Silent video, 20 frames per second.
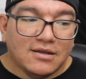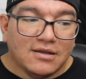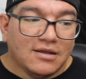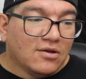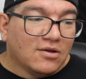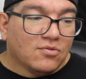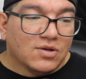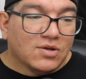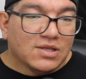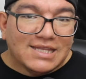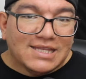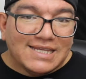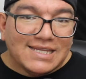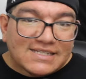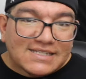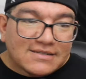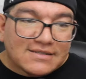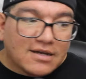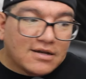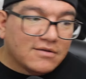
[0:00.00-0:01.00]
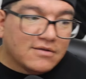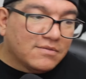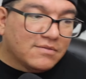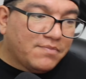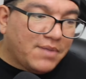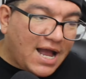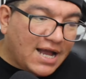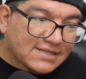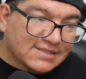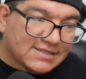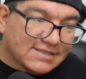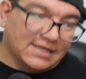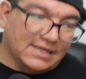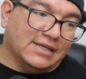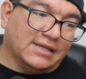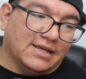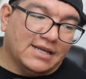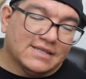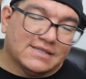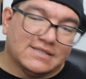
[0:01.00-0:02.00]
with this unboxing
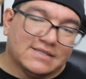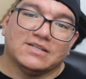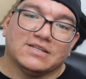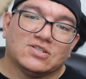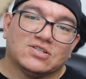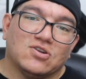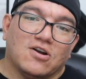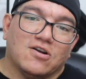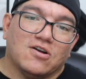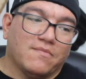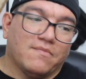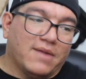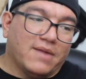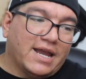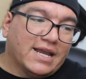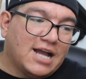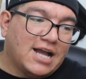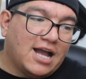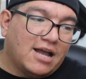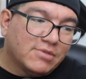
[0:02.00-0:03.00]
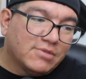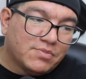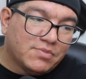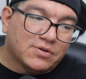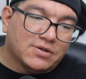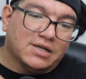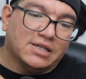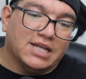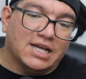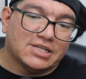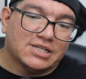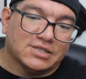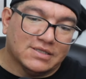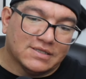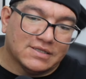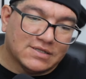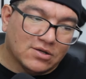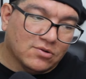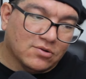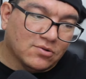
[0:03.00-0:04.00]
is going to start my comic book collection.
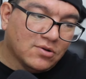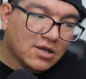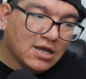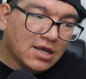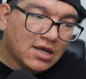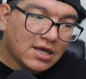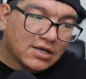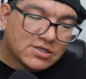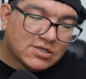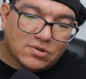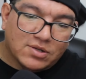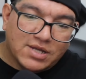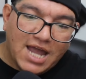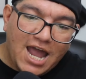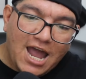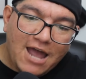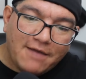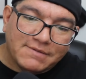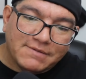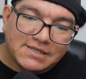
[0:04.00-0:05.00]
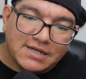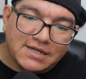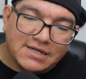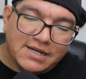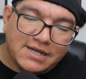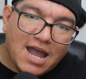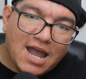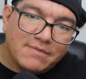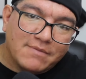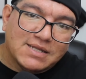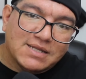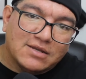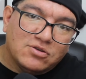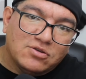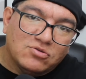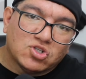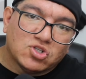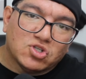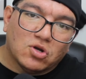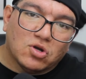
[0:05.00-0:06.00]
So, so Capps, Kenny Capps, thank
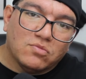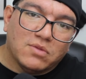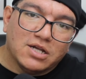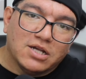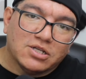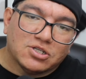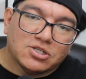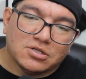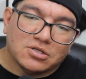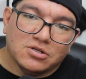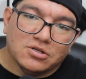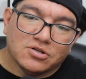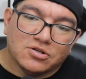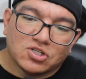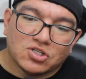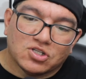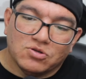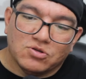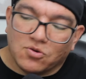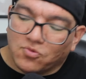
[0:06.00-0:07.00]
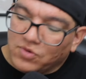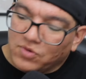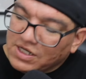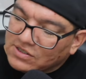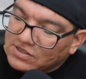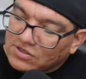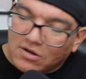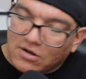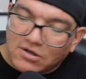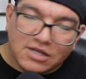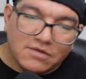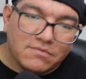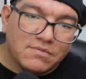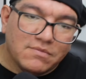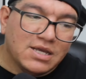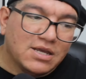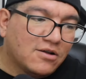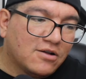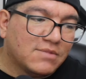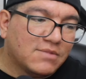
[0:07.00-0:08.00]
you so much. You're, you're restarting
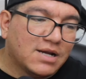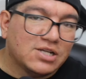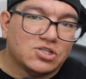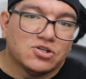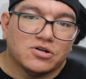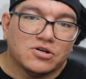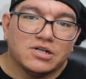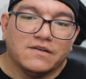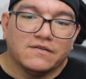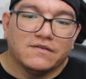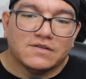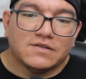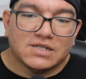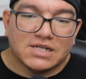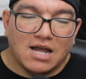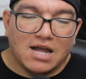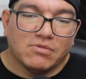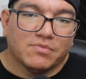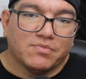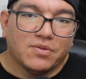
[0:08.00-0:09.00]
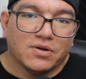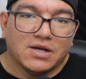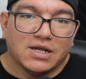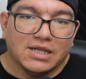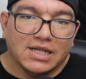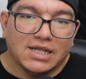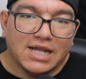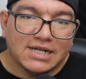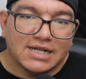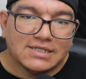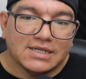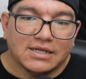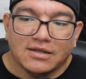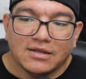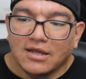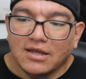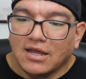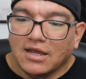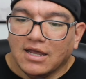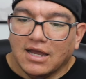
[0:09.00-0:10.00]
me on my journey to comic book collecting.
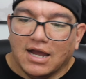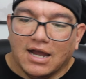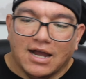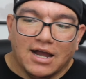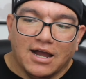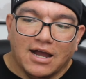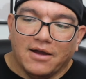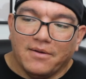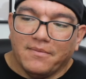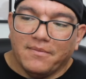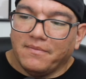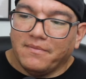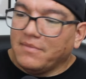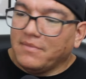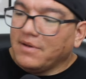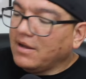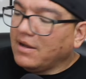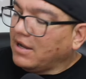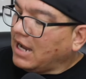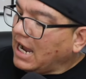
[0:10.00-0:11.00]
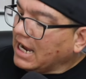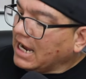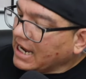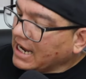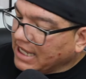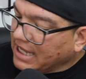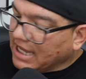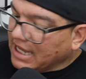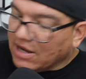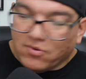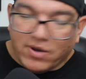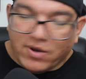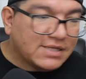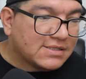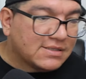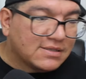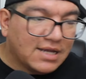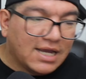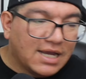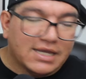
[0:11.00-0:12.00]
Um, I, I, can't
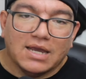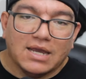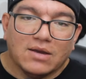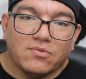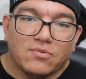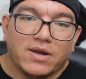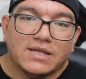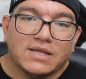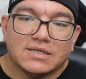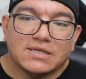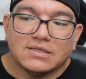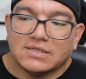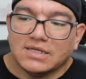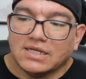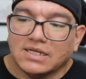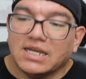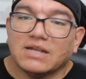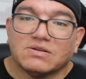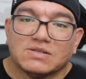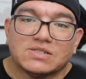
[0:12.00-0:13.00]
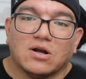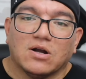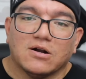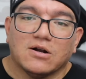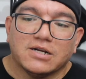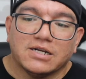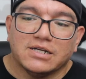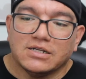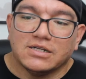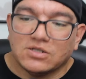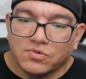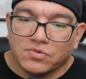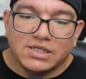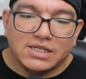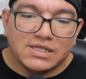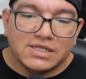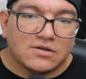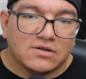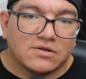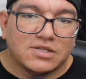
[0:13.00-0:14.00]
wait. I can't wait to, to get started and to
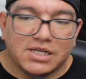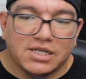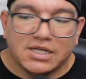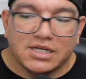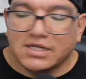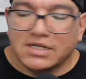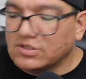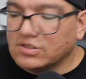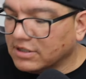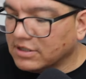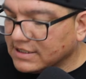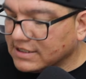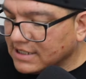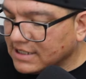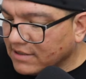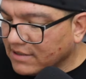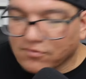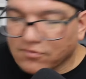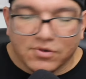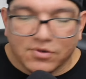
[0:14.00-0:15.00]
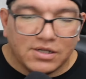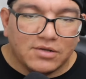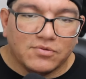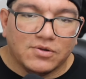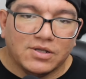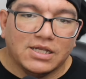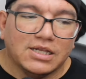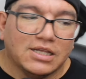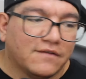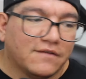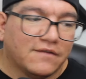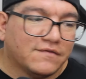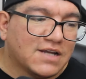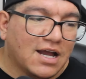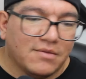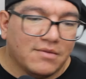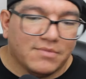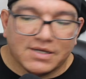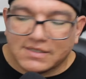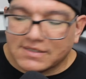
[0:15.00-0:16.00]
really start to get into it because I really, really loved
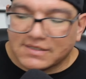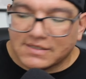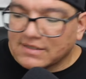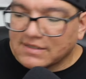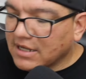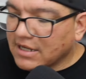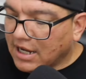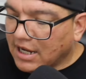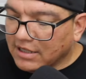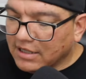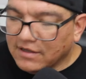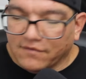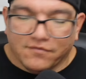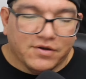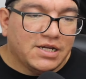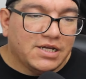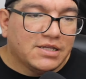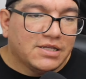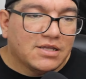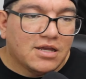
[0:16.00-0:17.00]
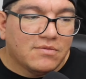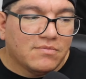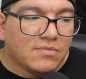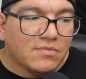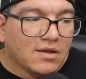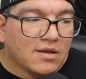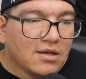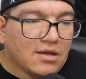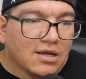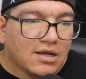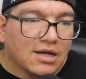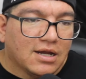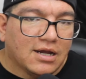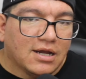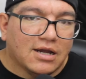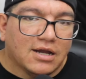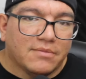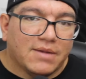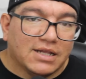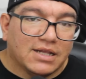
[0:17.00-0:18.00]
comics. I loved reading them.
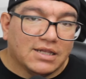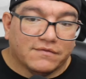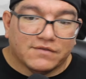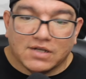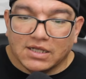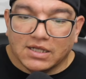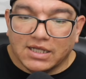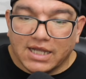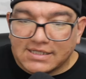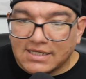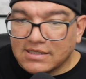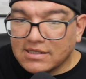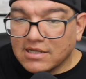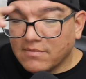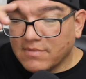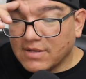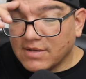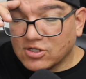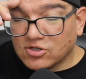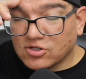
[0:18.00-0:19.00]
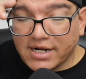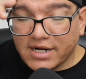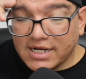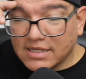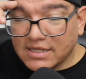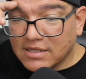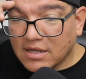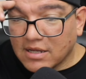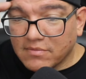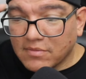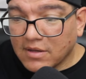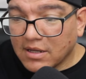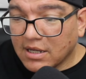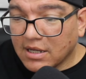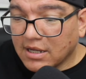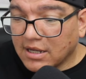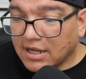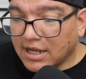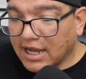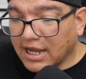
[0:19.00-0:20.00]
Um, I loved collecting them and trading them.
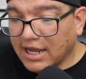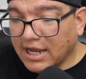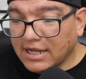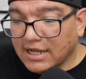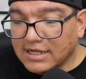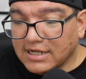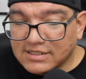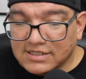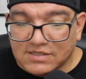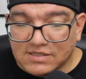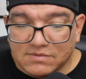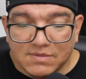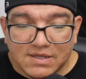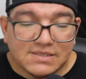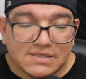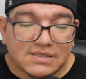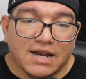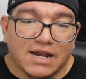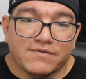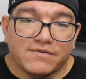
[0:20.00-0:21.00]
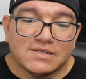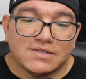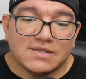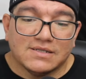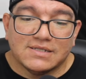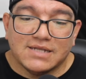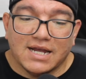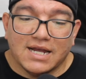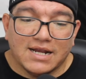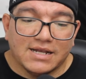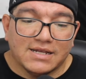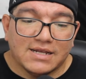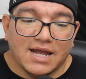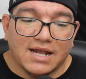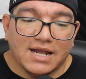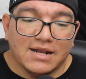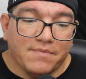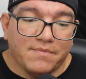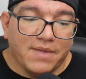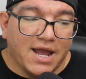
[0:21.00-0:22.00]
And I just missed it. Ever since that, I
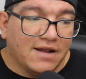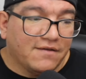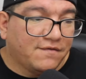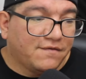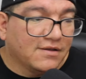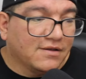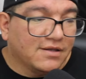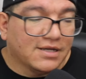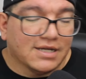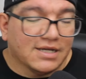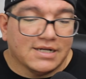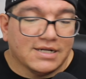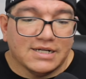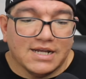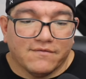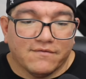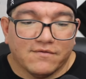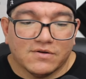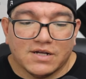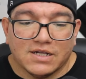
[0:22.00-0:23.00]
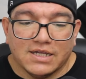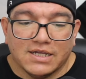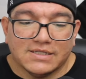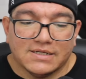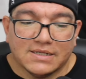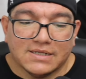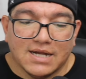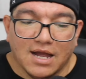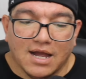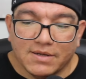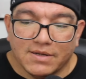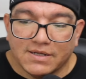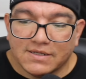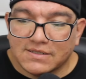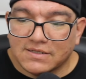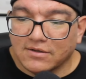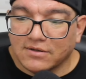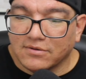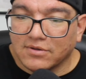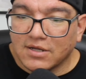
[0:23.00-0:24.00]
had a bad feeling and I never collected a comic.
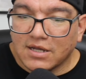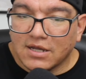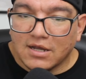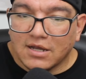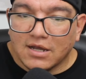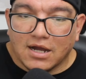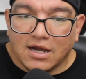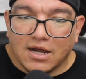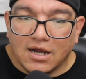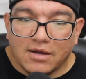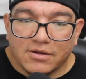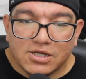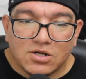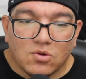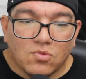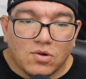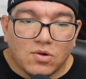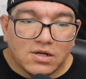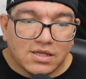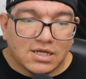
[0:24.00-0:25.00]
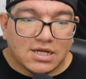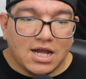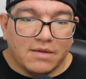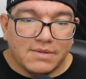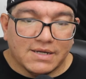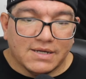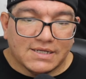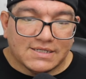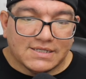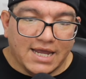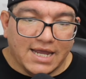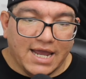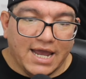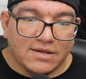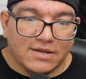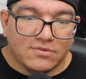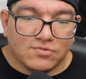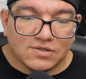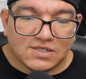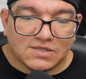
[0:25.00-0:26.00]
So, uh, you know, one of the comics I
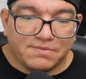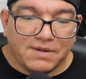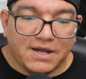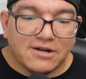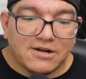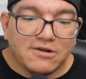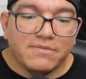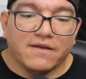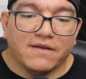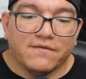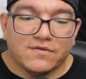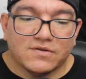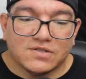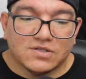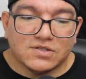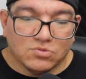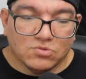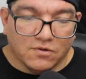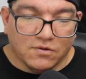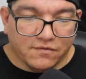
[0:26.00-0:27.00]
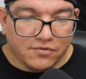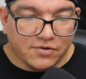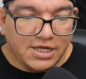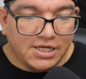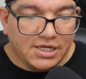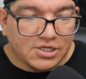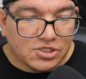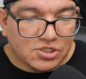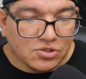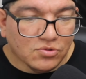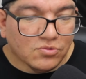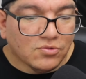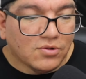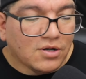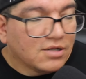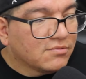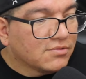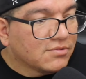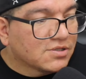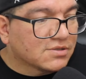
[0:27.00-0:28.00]
had was Spider Man versus Wolverine, issue
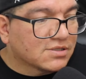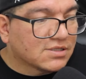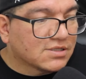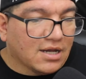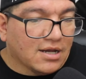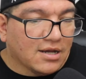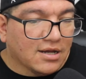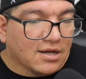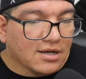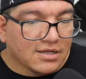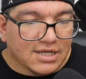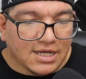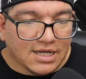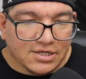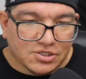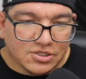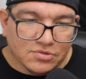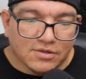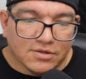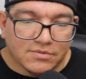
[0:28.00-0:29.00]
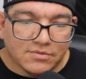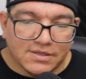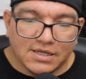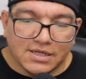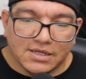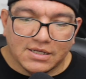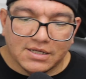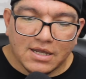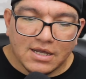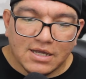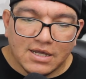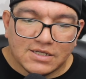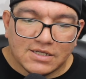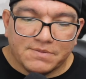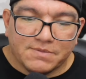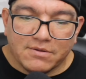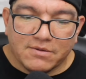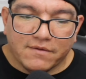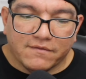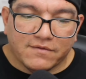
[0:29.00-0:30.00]
one, which was uh, not issue one, but I think
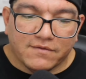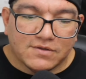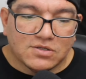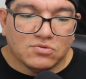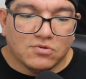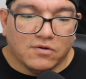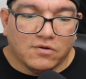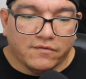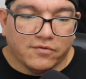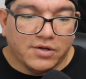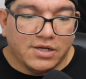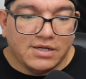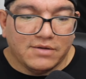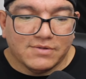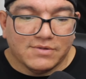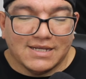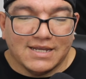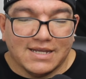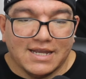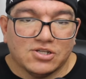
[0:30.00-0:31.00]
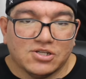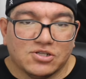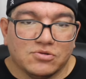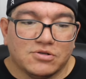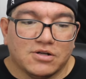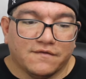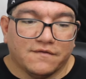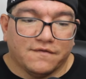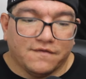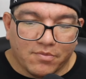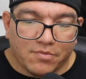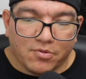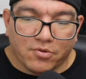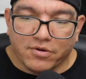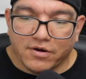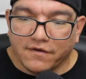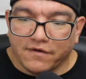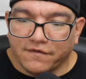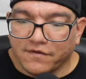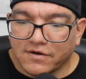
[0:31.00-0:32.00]
Spider Man versus Wolverine. It was issued on
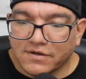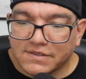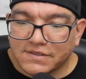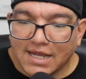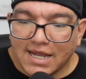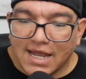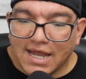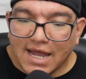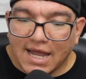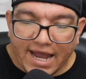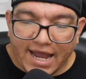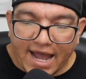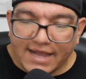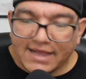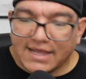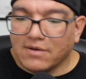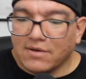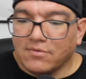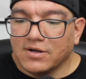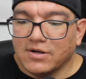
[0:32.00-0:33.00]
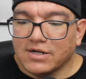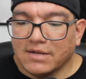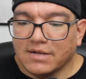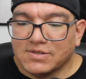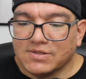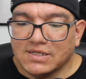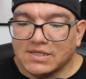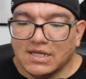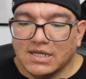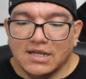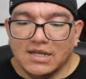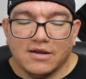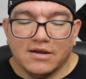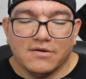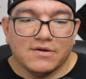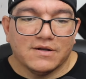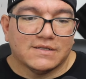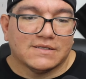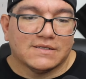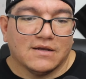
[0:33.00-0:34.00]
February 1st. I had that one. I'm seeing
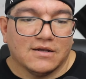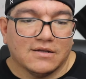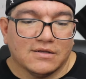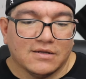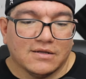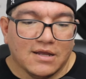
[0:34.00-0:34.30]
here it's on.